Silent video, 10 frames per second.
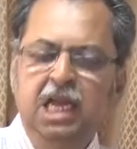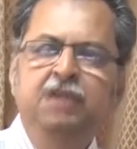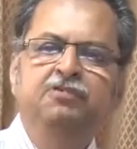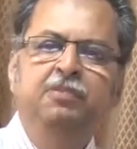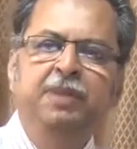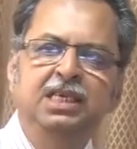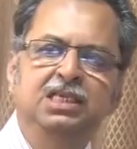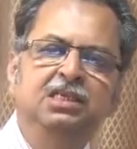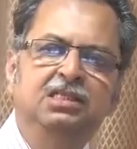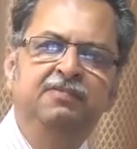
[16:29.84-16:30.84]
If a
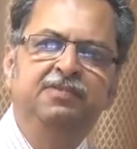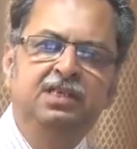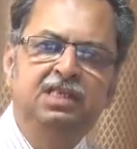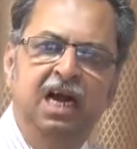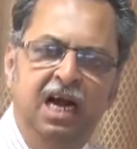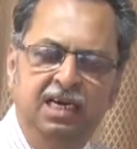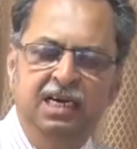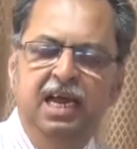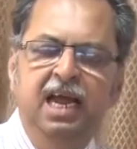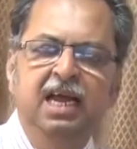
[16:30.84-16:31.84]
patient suffers a heart
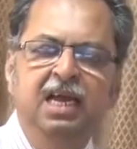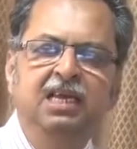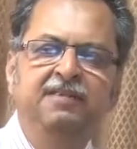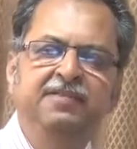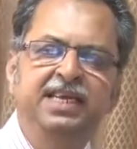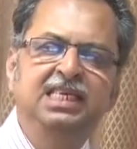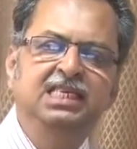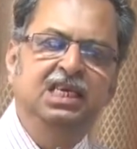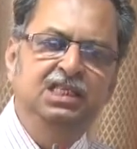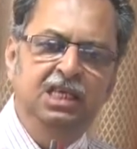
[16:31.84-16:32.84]
attack and he
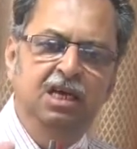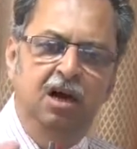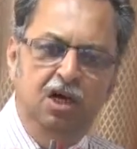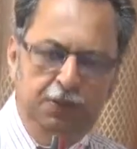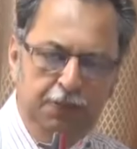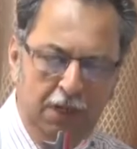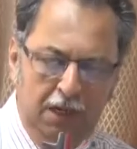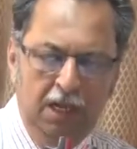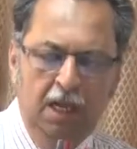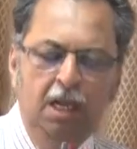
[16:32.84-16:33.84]
reaches a
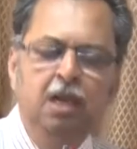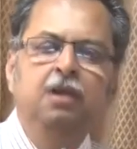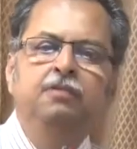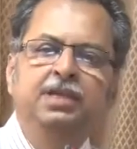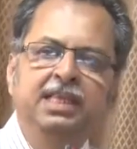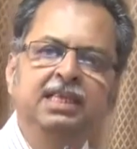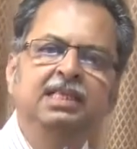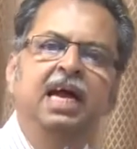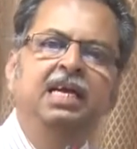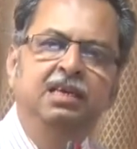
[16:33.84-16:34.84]
hospital within
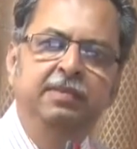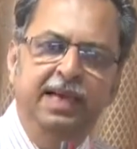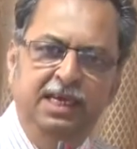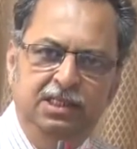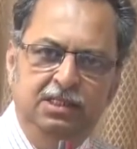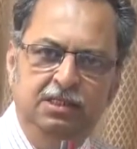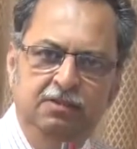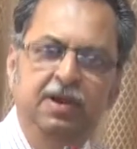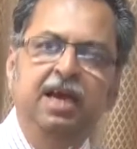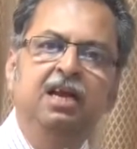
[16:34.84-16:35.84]
90 minutes
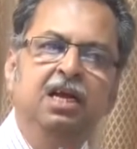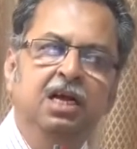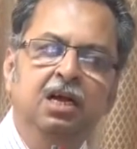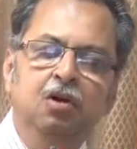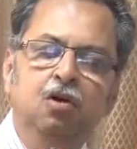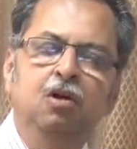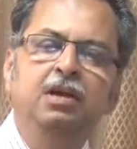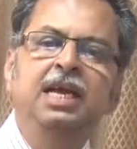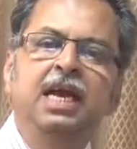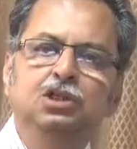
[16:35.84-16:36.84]
where
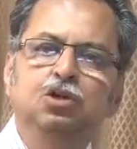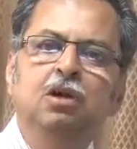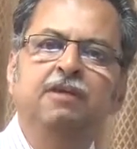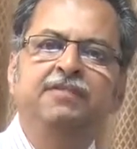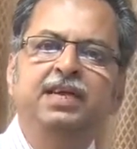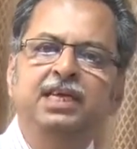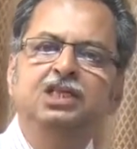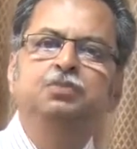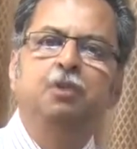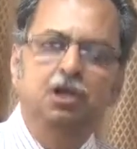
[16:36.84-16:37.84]
coronary angiography
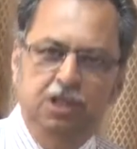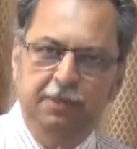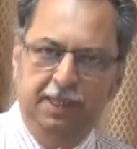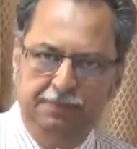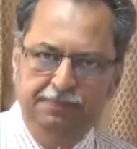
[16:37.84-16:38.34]
is possible,